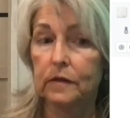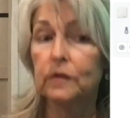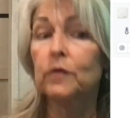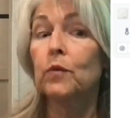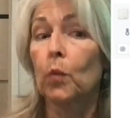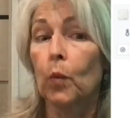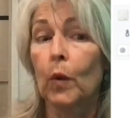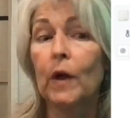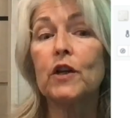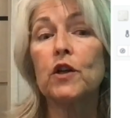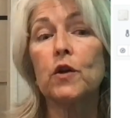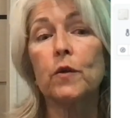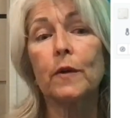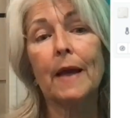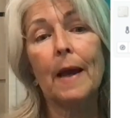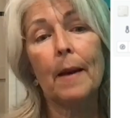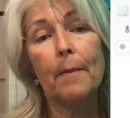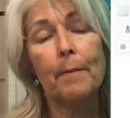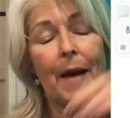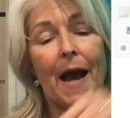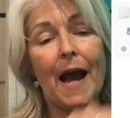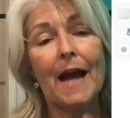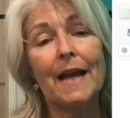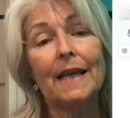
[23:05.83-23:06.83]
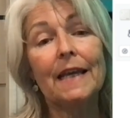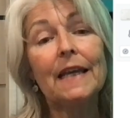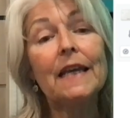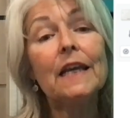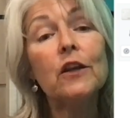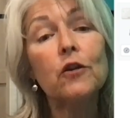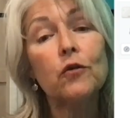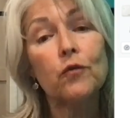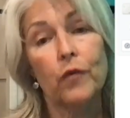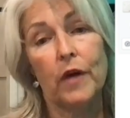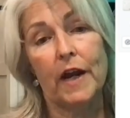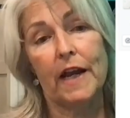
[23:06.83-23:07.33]
When you get back
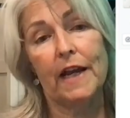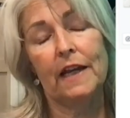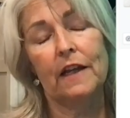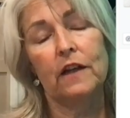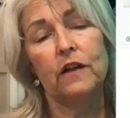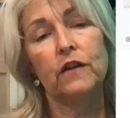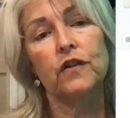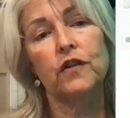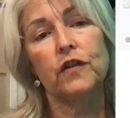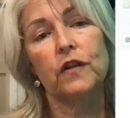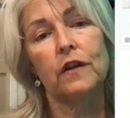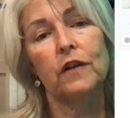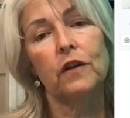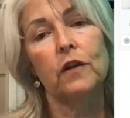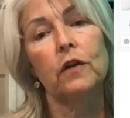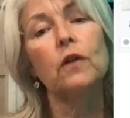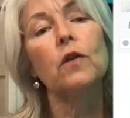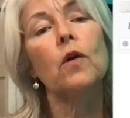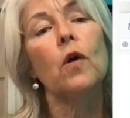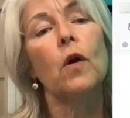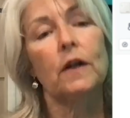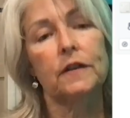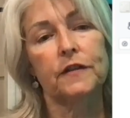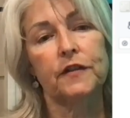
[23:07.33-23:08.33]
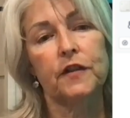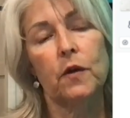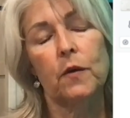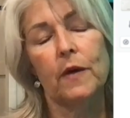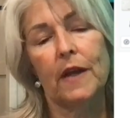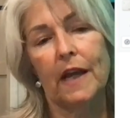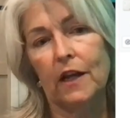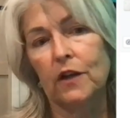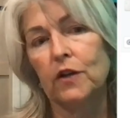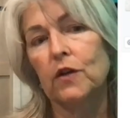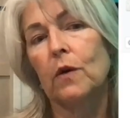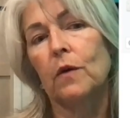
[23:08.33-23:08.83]
in range, you'll also
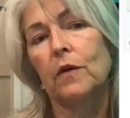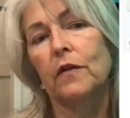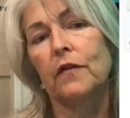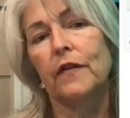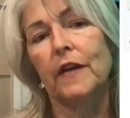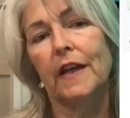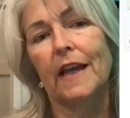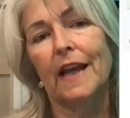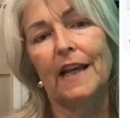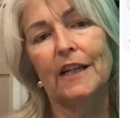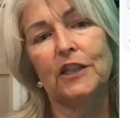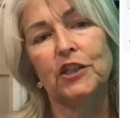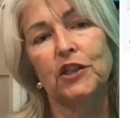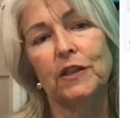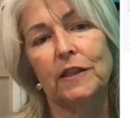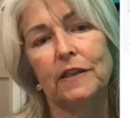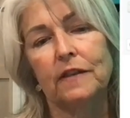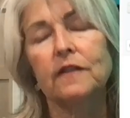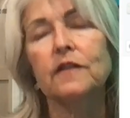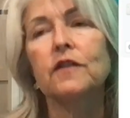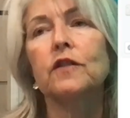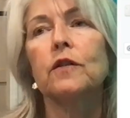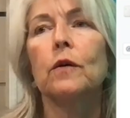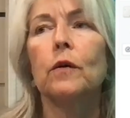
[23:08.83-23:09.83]
get notifications.